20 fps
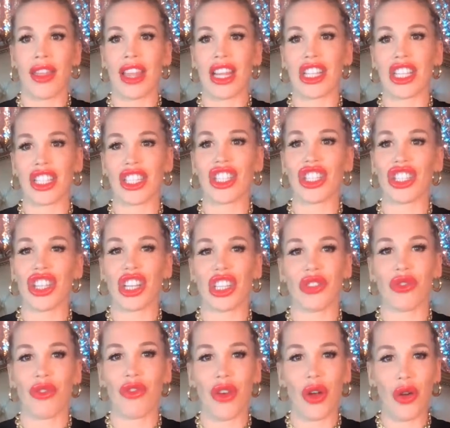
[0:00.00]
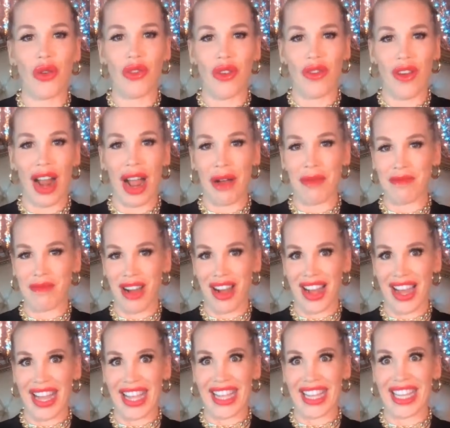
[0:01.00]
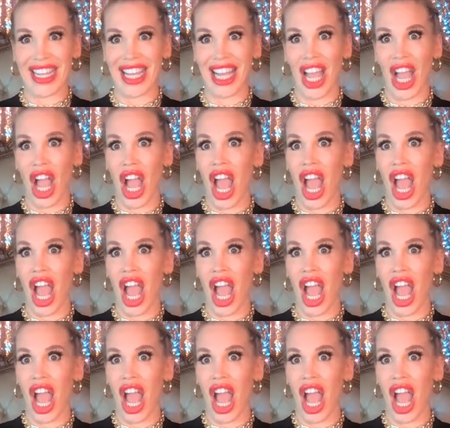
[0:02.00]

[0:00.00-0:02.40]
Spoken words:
that doesn't just revolve around my